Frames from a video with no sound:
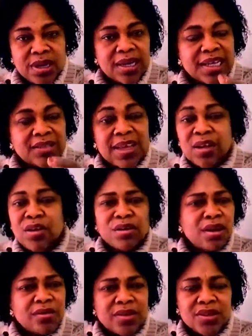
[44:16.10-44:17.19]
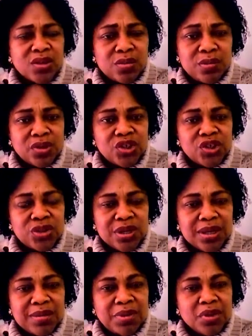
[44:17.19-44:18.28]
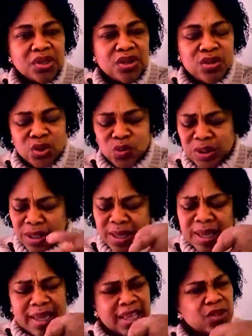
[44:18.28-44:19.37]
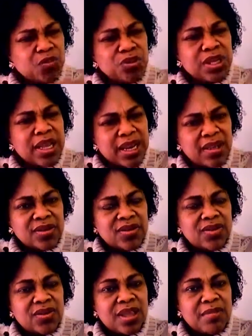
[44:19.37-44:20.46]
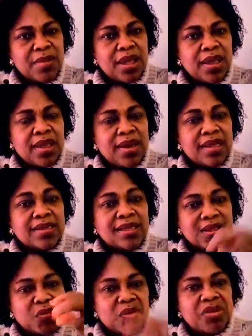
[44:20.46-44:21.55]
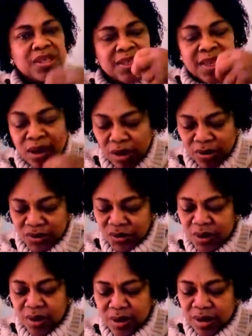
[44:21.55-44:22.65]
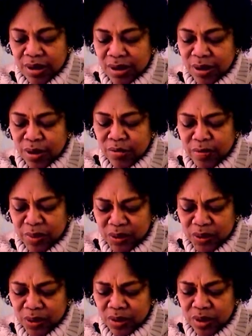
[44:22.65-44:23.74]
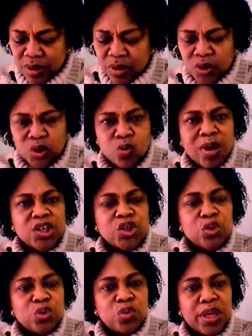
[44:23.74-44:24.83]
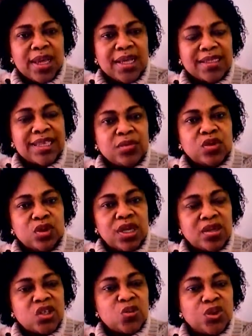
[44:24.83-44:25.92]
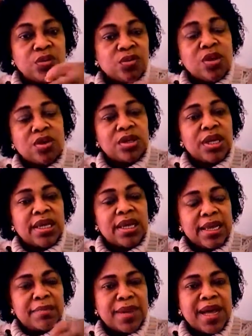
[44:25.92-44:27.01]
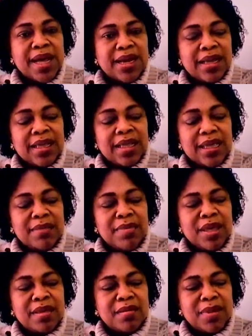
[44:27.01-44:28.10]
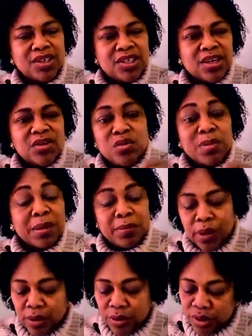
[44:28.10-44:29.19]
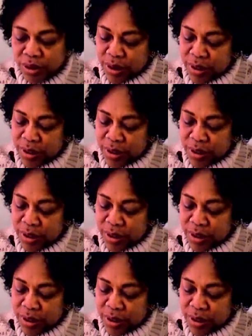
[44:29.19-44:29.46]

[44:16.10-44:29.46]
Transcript: And that's why God loves us so much. Because He knows what He, he has put in us. Amen. That His Spirit is in us. Glory be to God. So why should we attempt to kill the Spirit of God in a man? Amen. By shedding human blood.